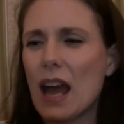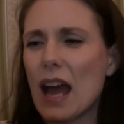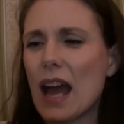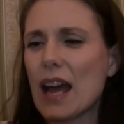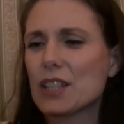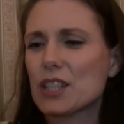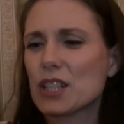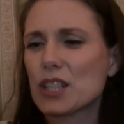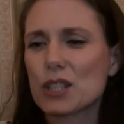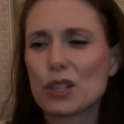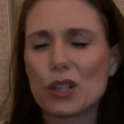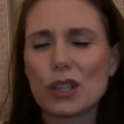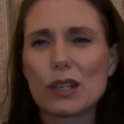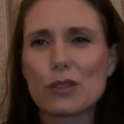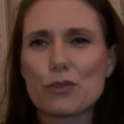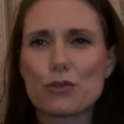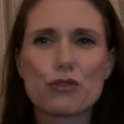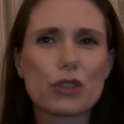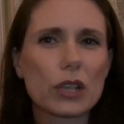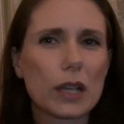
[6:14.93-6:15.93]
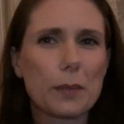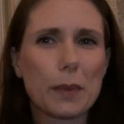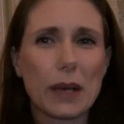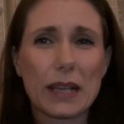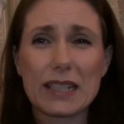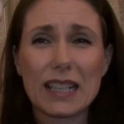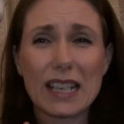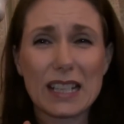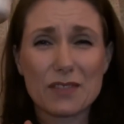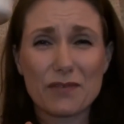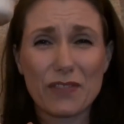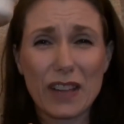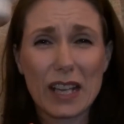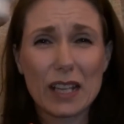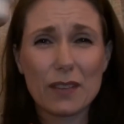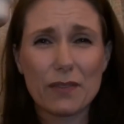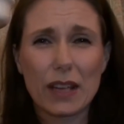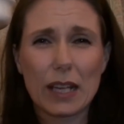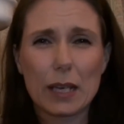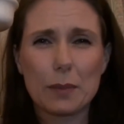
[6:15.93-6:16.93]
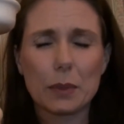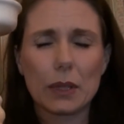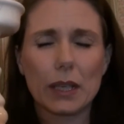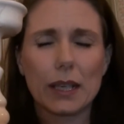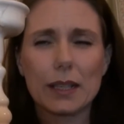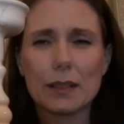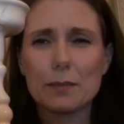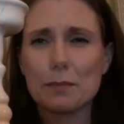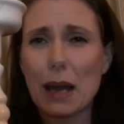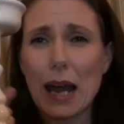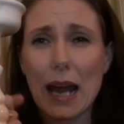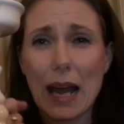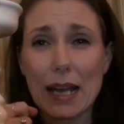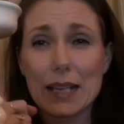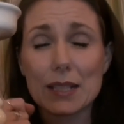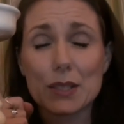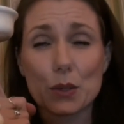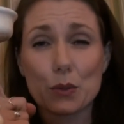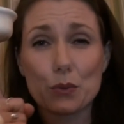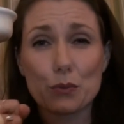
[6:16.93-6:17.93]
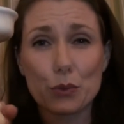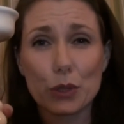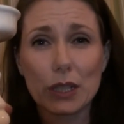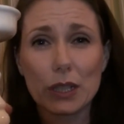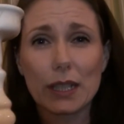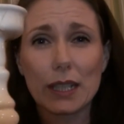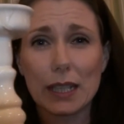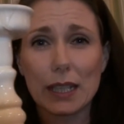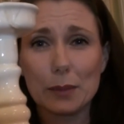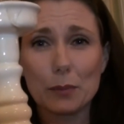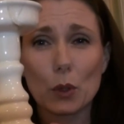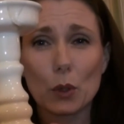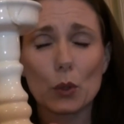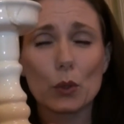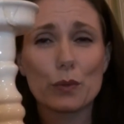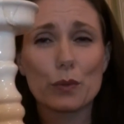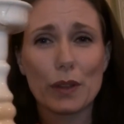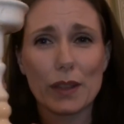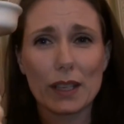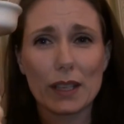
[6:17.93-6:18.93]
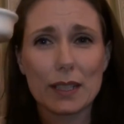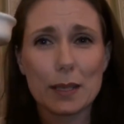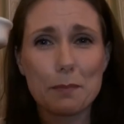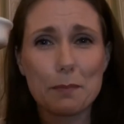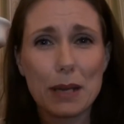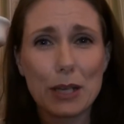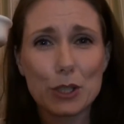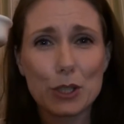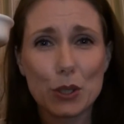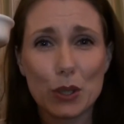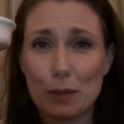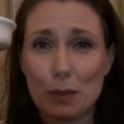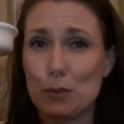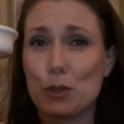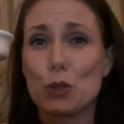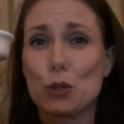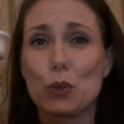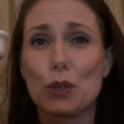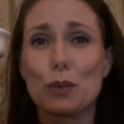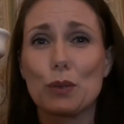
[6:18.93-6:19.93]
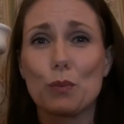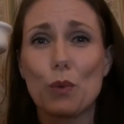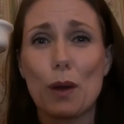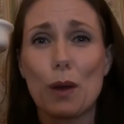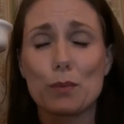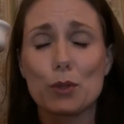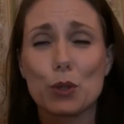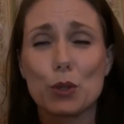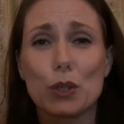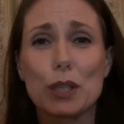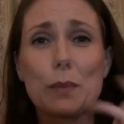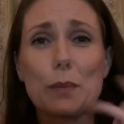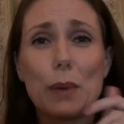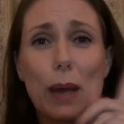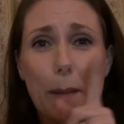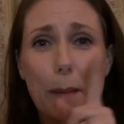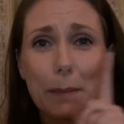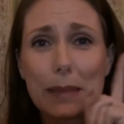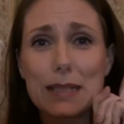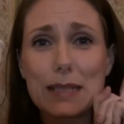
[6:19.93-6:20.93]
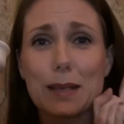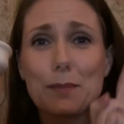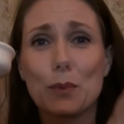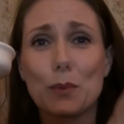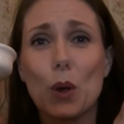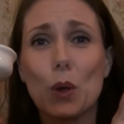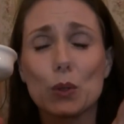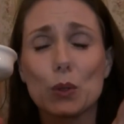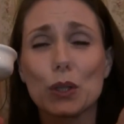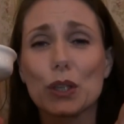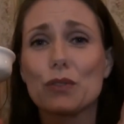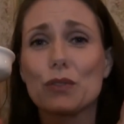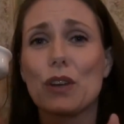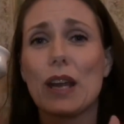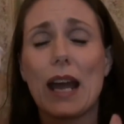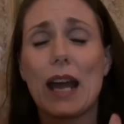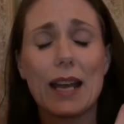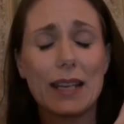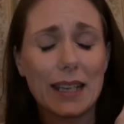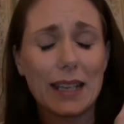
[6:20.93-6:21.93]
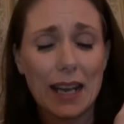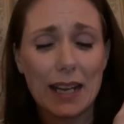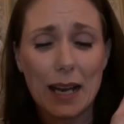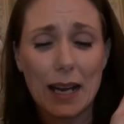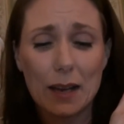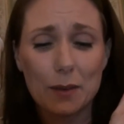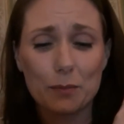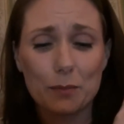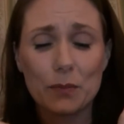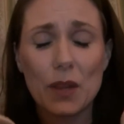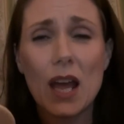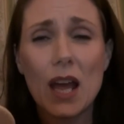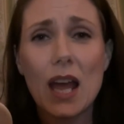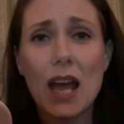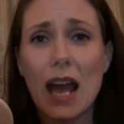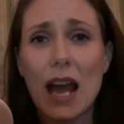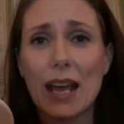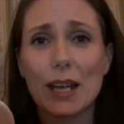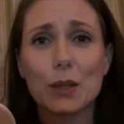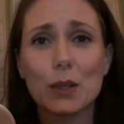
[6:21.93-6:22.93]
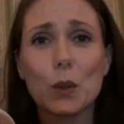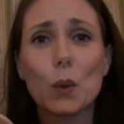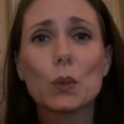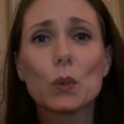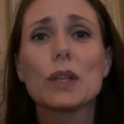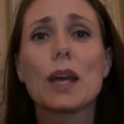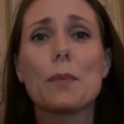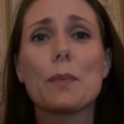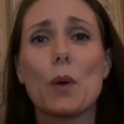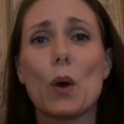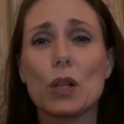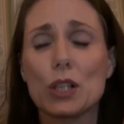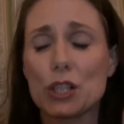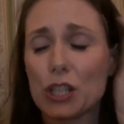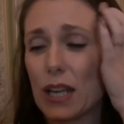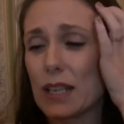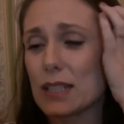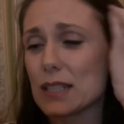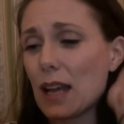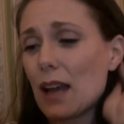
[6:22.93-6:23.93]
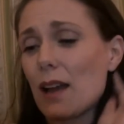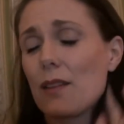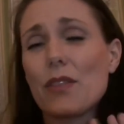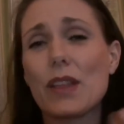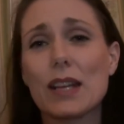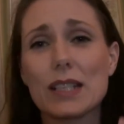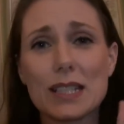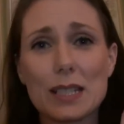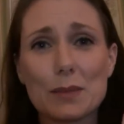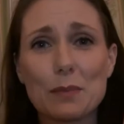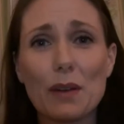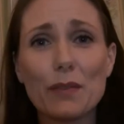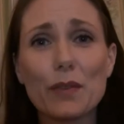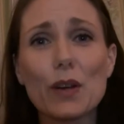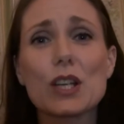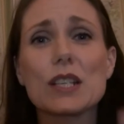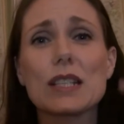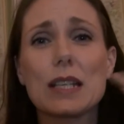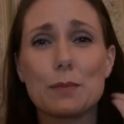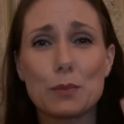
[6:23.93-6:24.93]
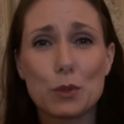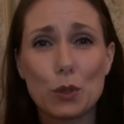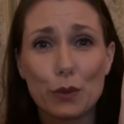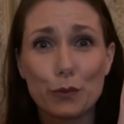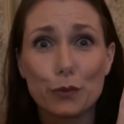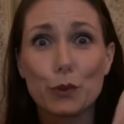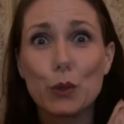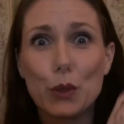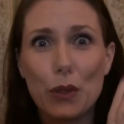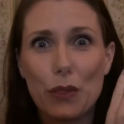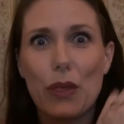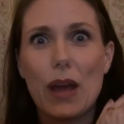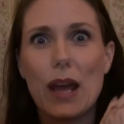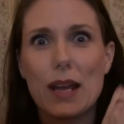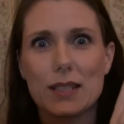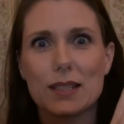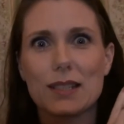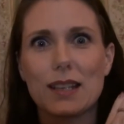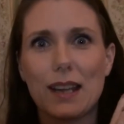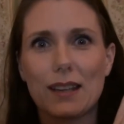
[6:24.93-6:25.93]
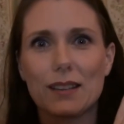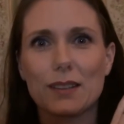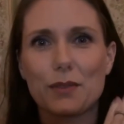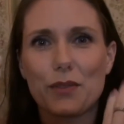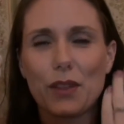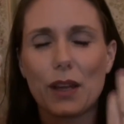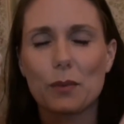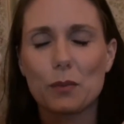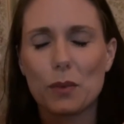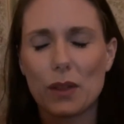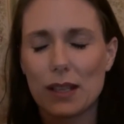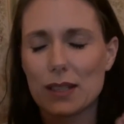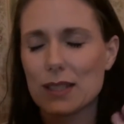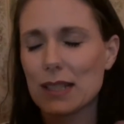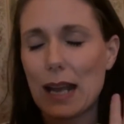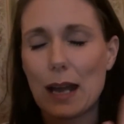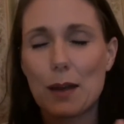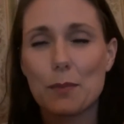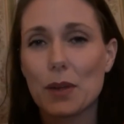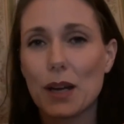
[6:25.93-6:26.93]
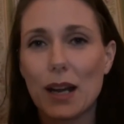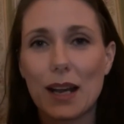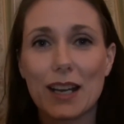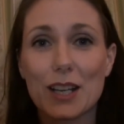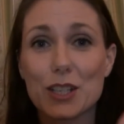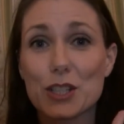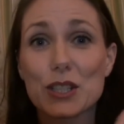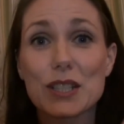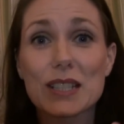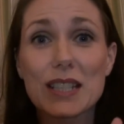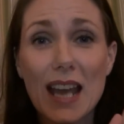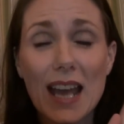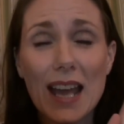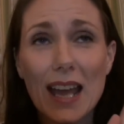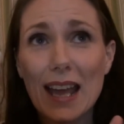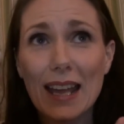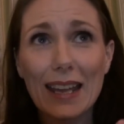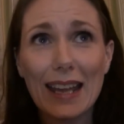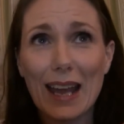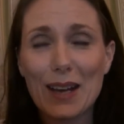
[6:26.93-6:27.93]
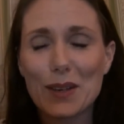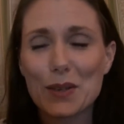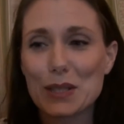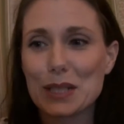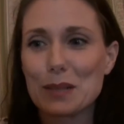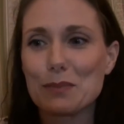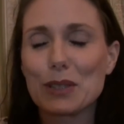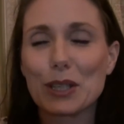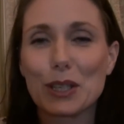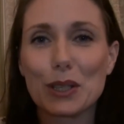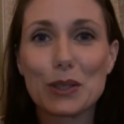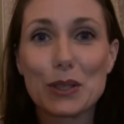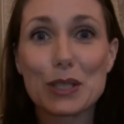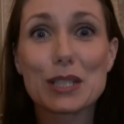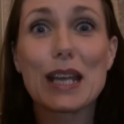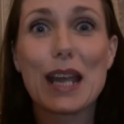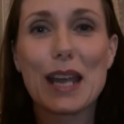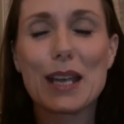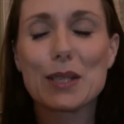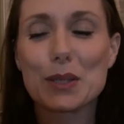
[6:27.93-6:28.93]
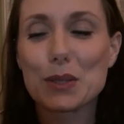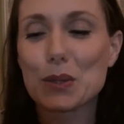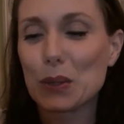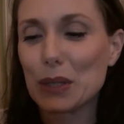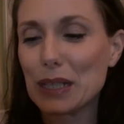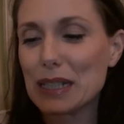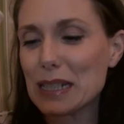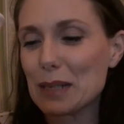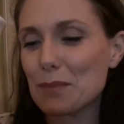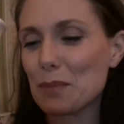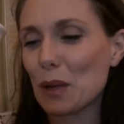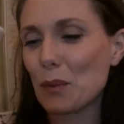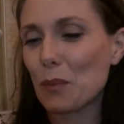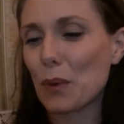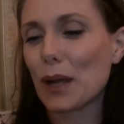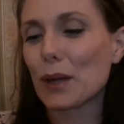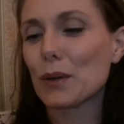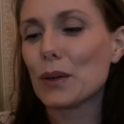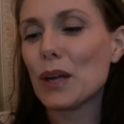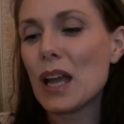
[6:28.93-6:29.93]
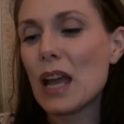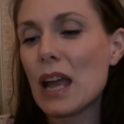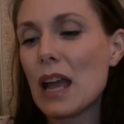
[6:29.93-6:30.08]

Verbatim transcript: I just thought it was really pretty. It's very, very plain. My eyes are really keep going over there to make sure I'm showing what I'm showing you, but it means I'm not looking right at you and I am I can only apologise. Uh, this is my first time sort of doing this kind of thing with this camera and I just cannot seem to get used to it. It is going to take me a while.